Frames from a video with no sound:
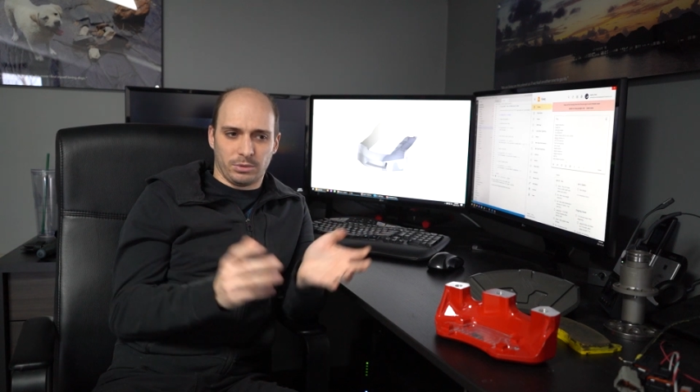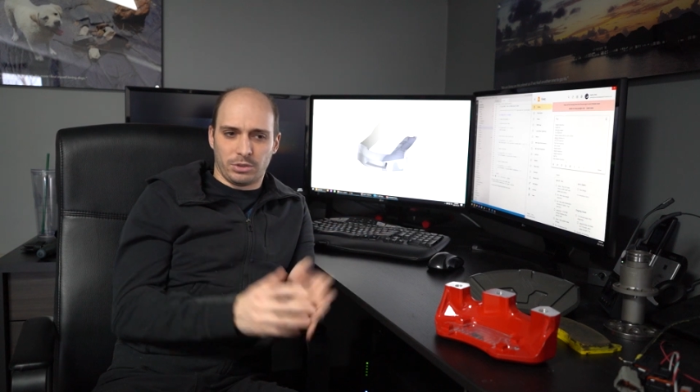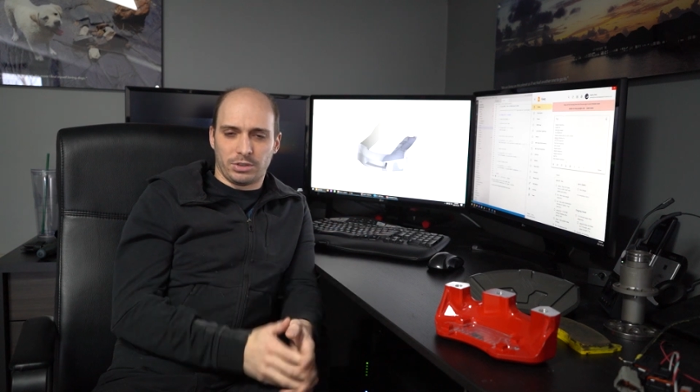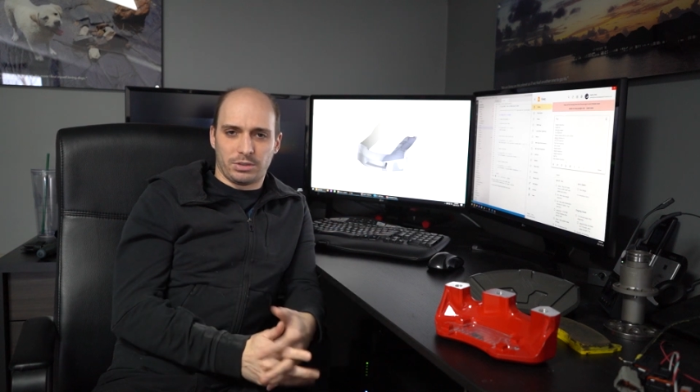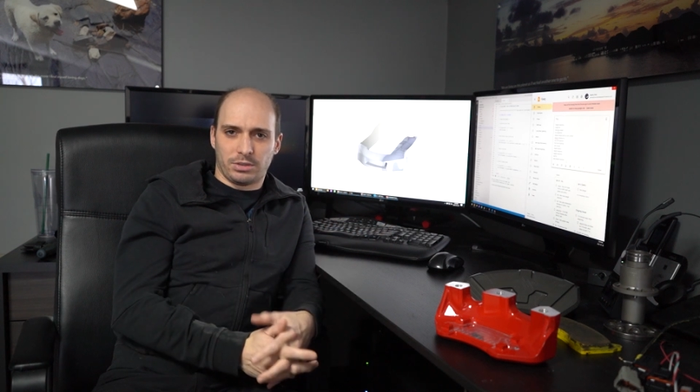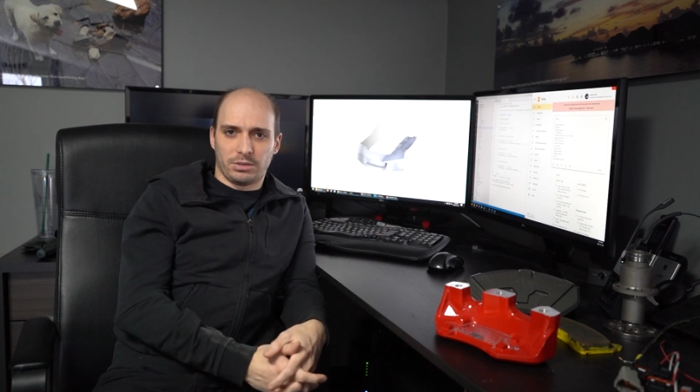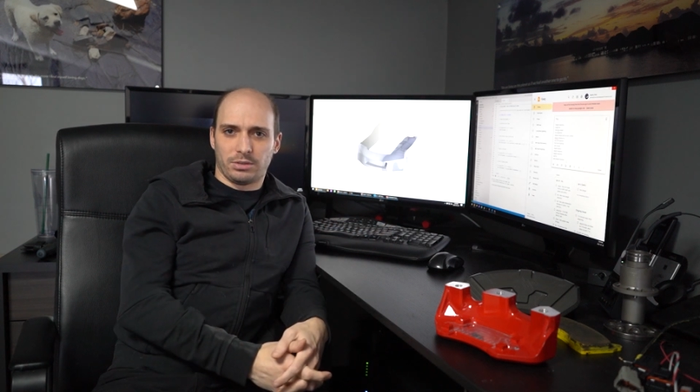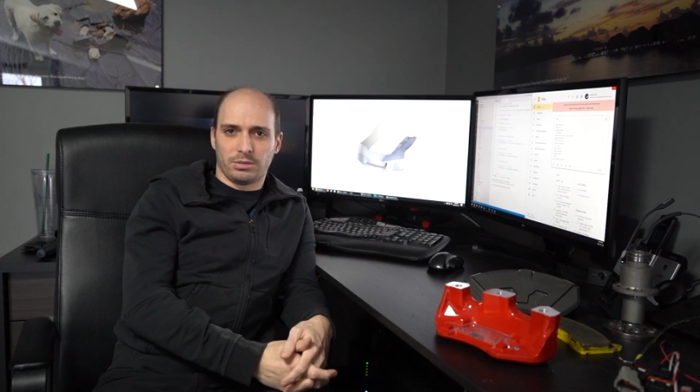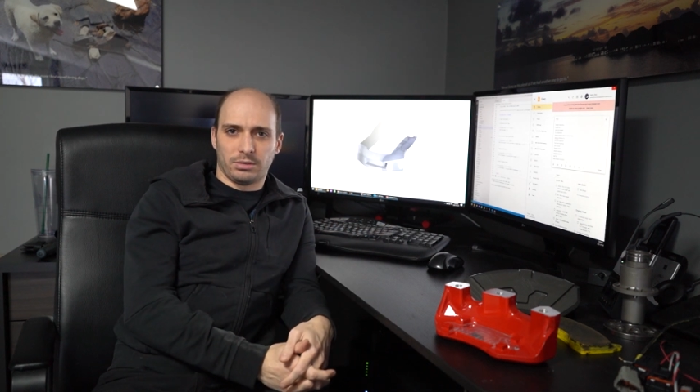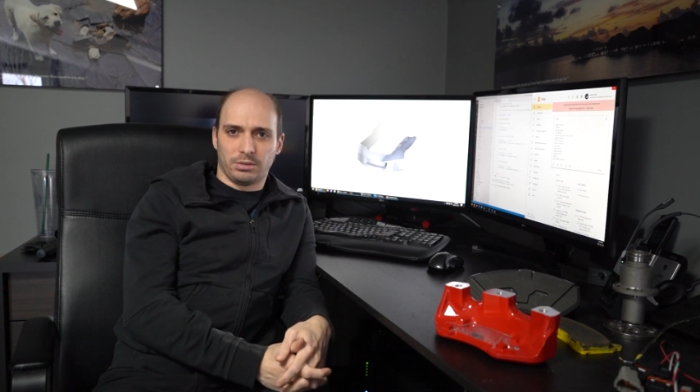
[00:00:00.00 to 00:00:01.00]
we'll just,
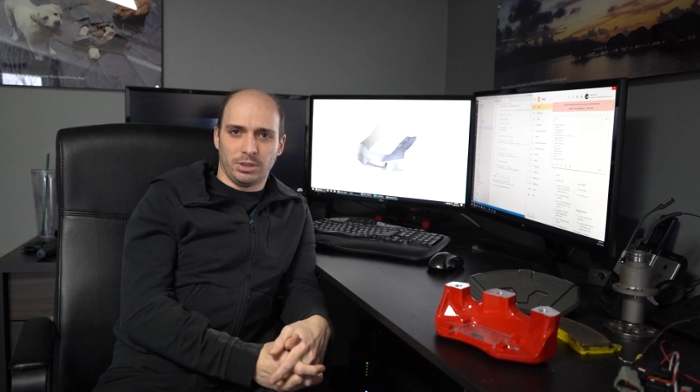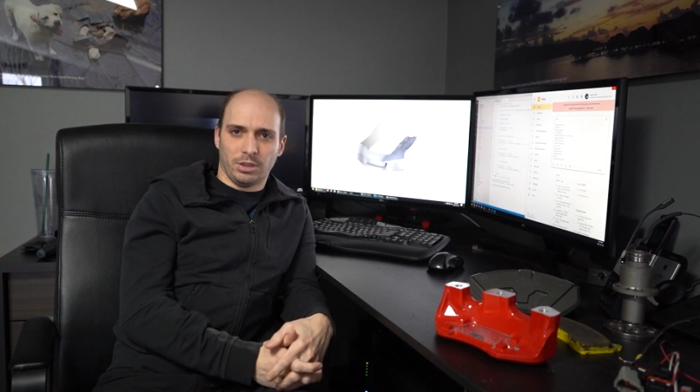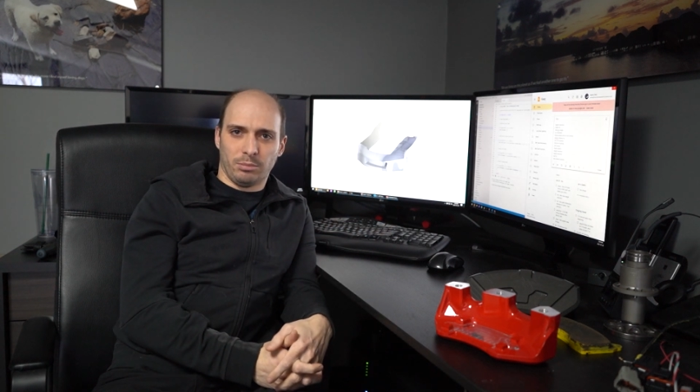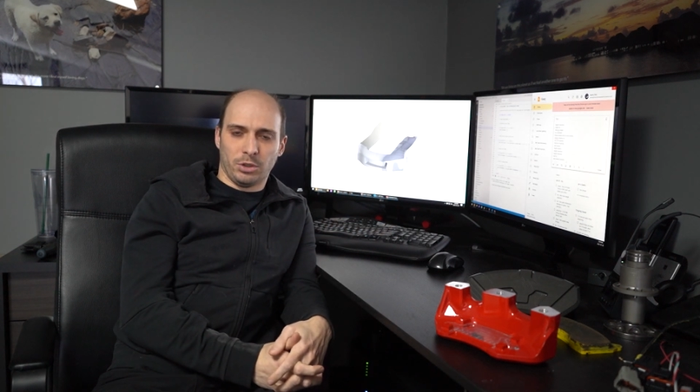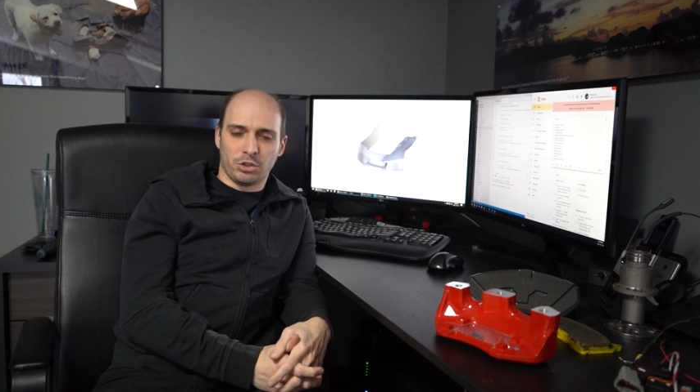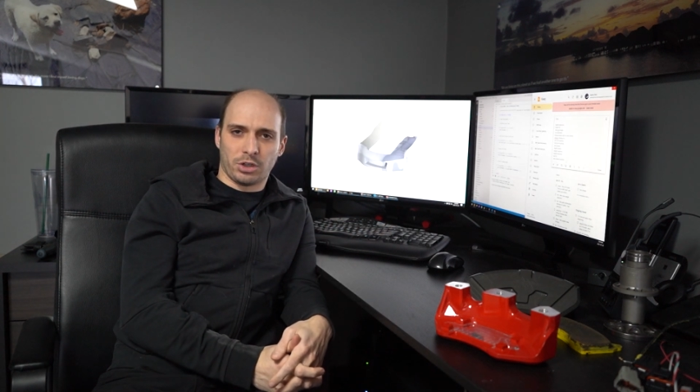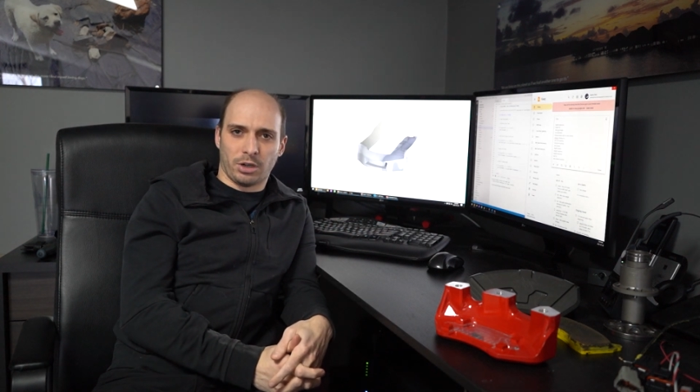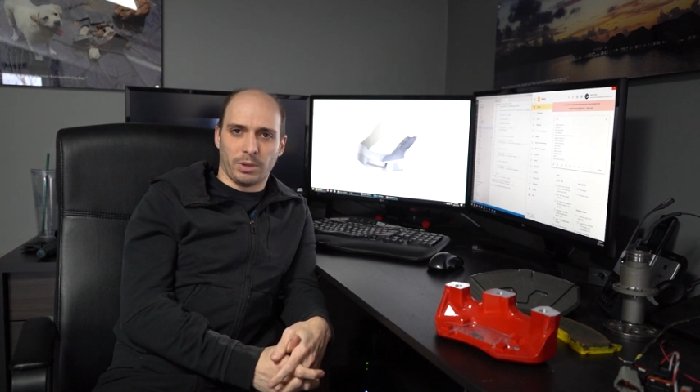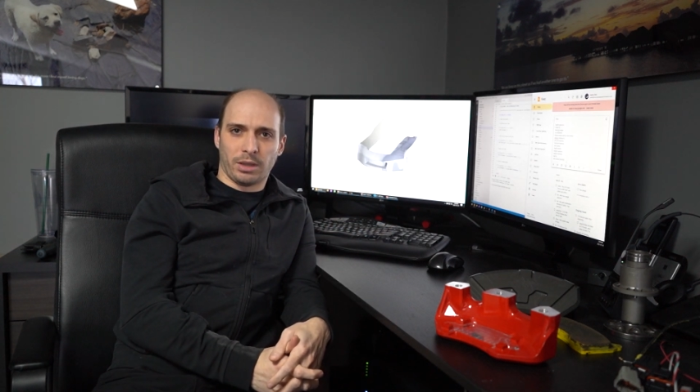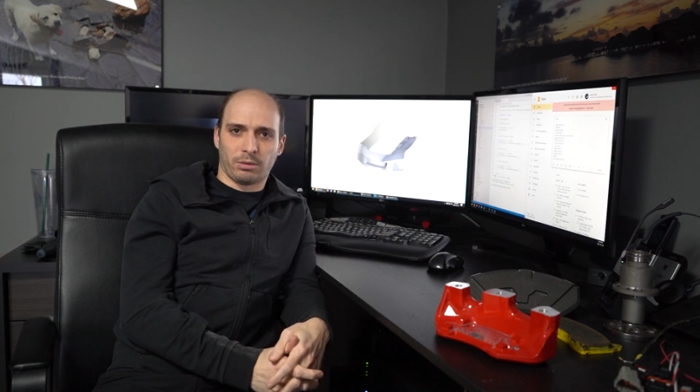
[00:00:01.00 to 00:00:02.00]
you know, bullshit
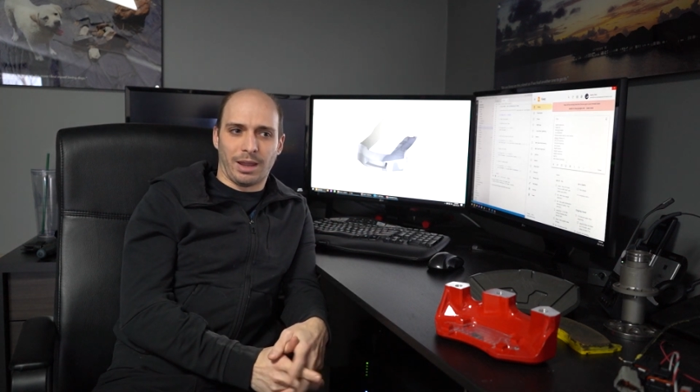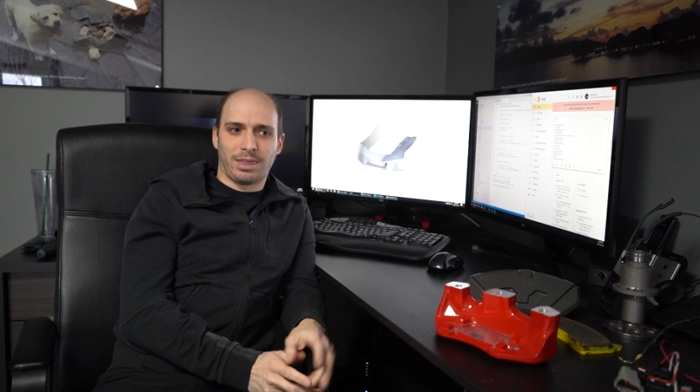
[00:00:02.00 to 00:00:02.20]
our way through.